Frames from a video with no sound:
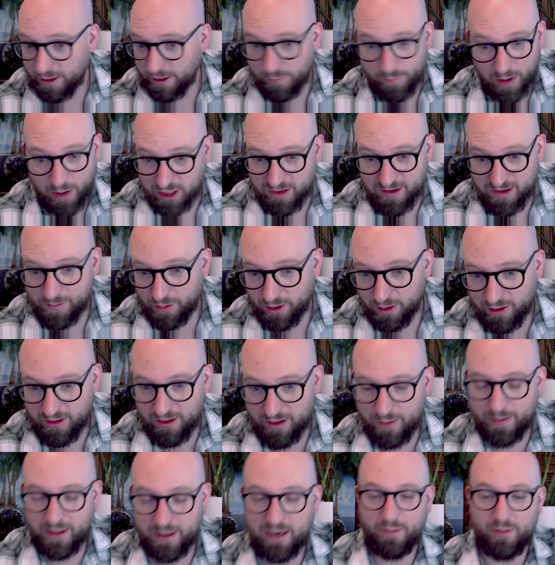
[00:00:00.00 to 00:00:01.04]
much simpler than
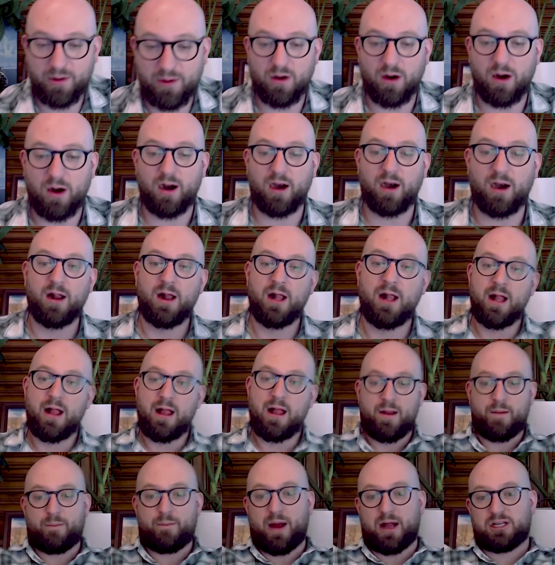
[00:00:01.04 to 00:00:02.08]
the PWR,
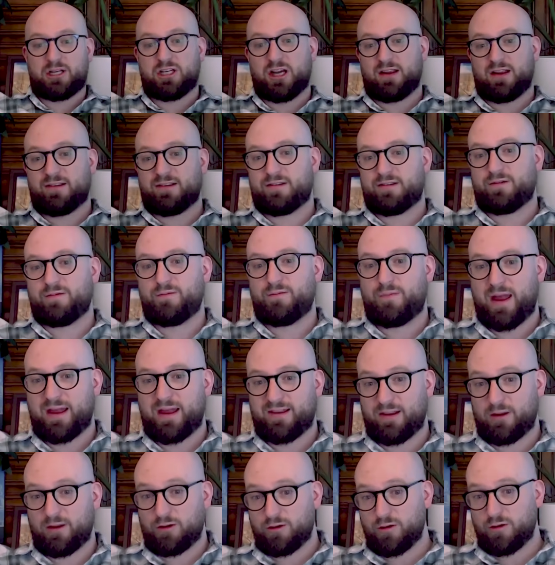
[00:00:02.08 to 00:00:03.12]
by just
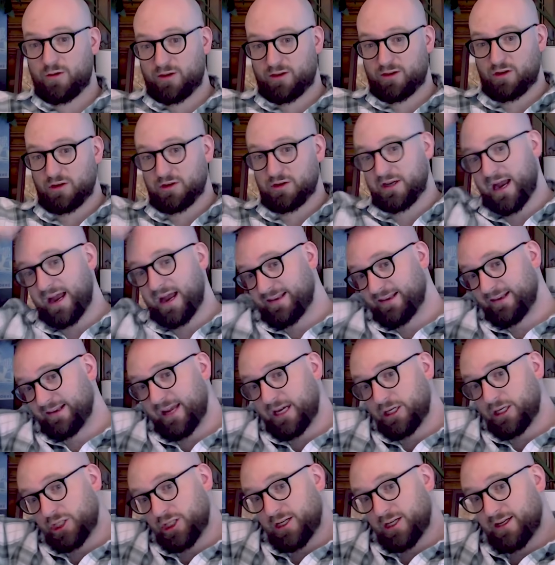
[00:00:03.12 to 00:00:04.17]
basically doing what's called an
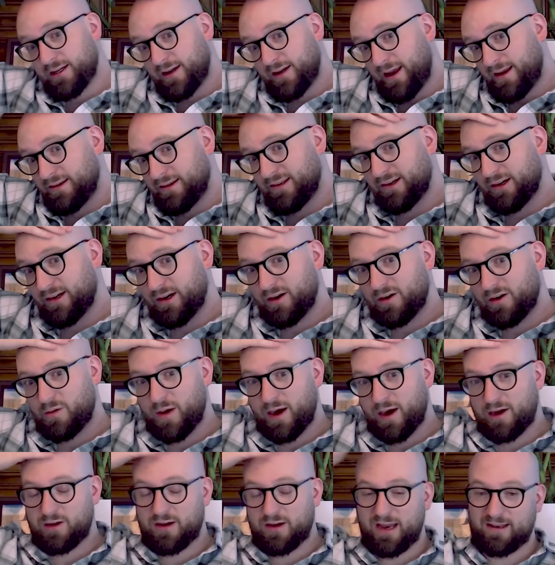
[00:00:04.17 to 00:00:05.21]
isolation condenser,
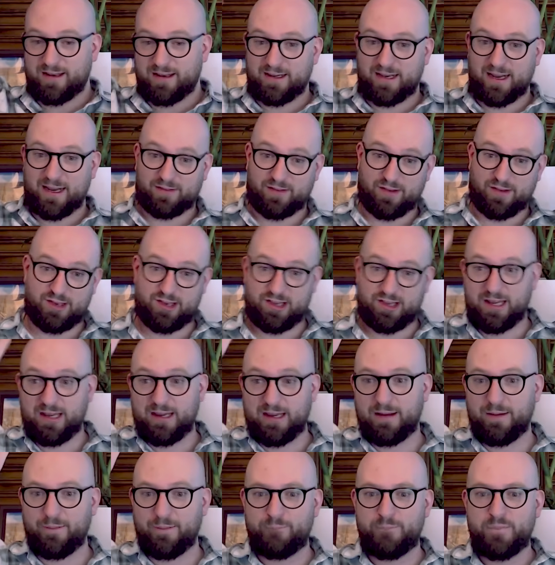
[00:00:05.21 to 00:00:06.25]
where you basically take the
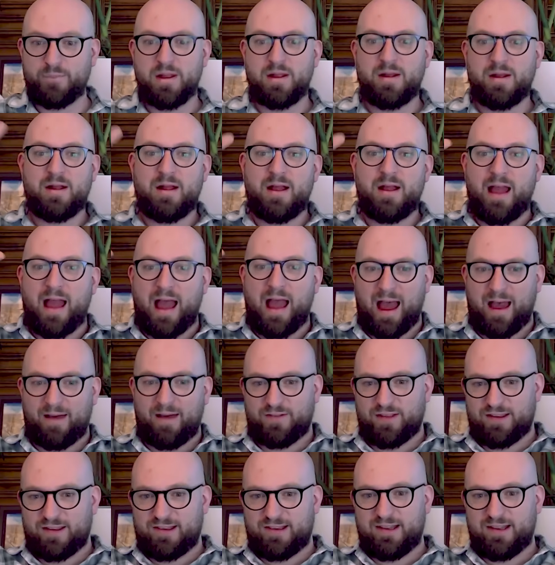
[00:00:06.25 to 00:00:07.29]
steam, have
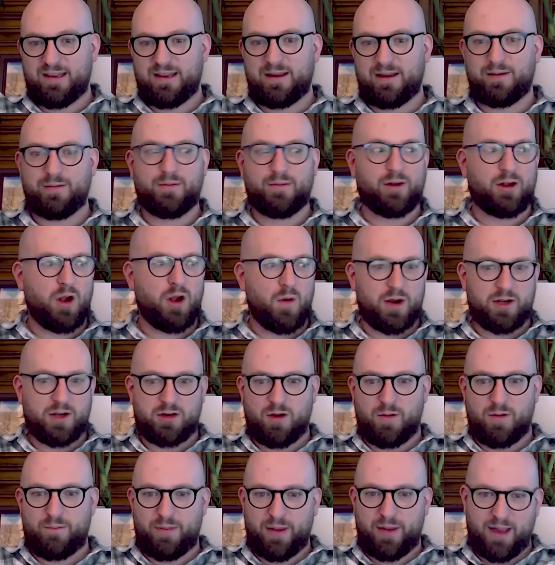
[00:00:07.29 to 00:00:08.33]
the steam go
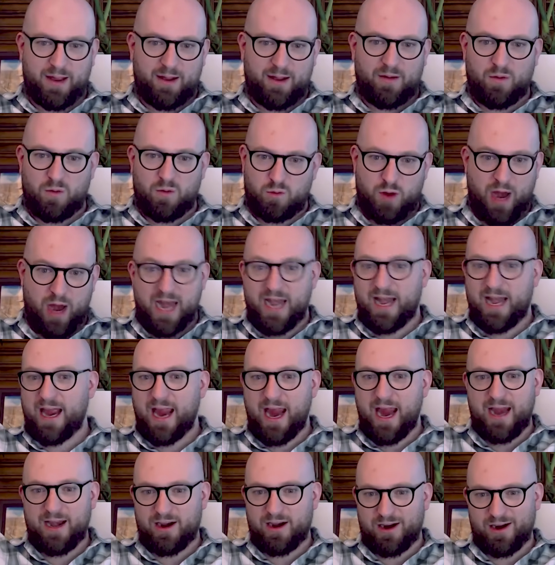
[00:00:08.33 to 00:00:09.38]
into a big
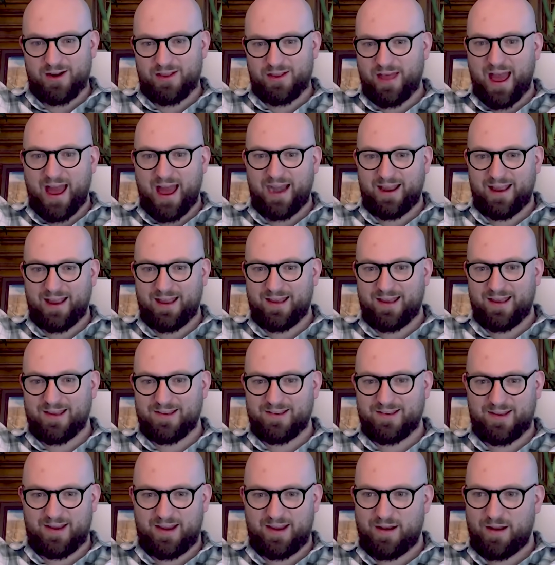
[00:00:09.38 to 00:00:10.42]
radiator that
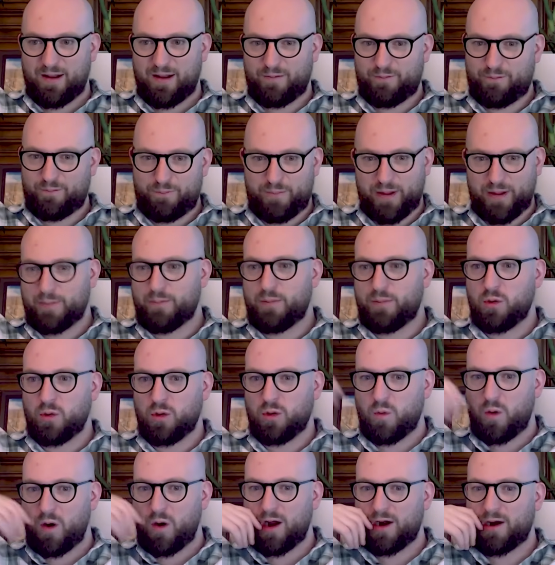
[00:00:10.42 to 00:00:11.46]
is in a big pool
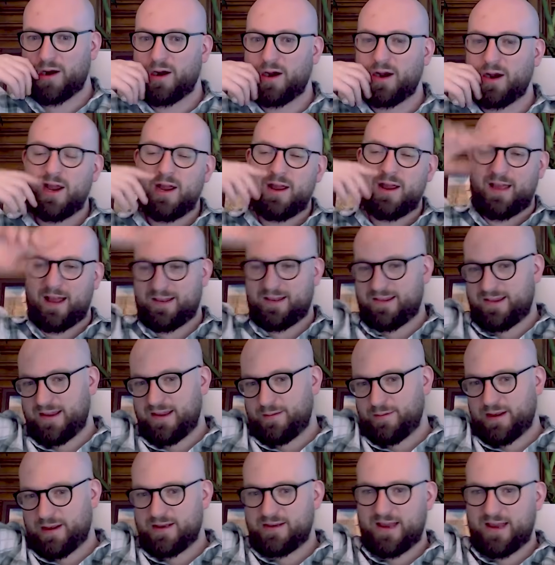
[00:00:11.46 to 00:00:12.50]
of water. That
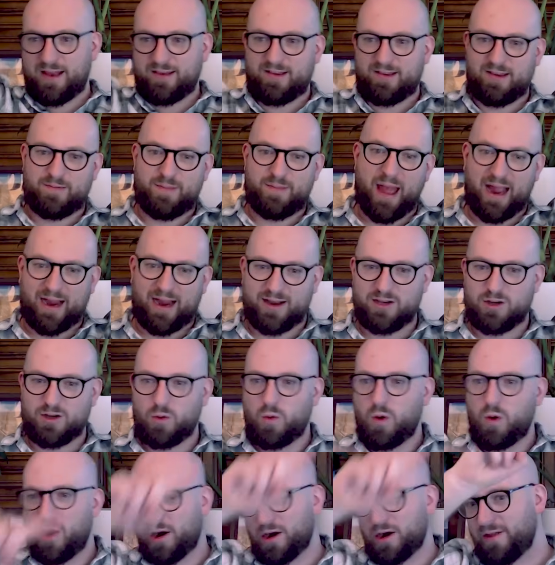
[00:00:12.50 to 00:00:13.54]
steam condenses back into
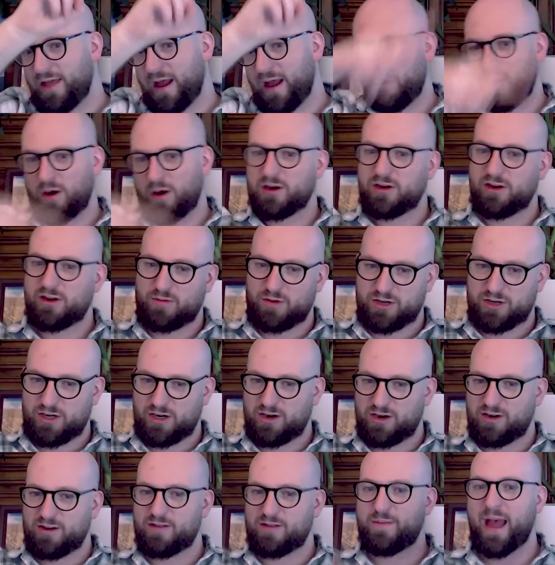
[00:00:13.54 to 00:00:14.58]
water, and that water just
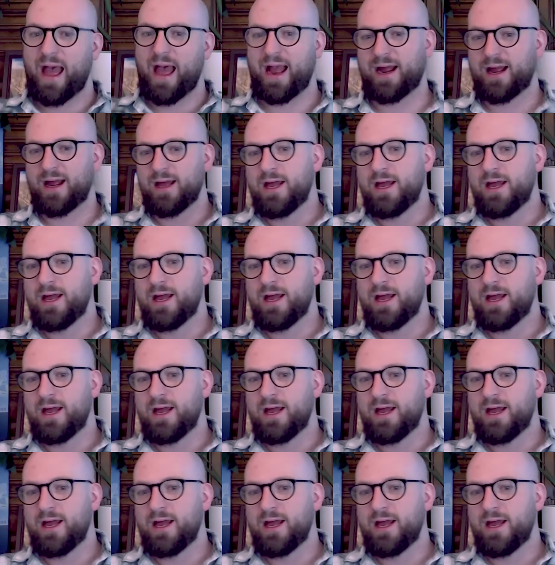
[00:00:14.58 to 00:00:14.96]
returns back